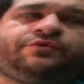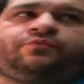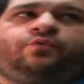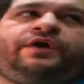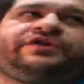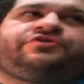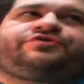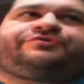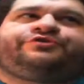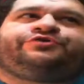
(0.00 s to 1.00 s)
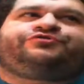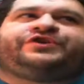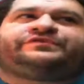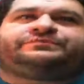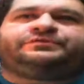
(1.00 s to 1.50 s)
What is your
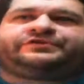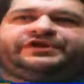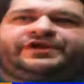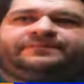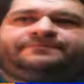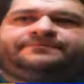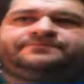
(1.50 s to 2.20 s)
favorite book right now?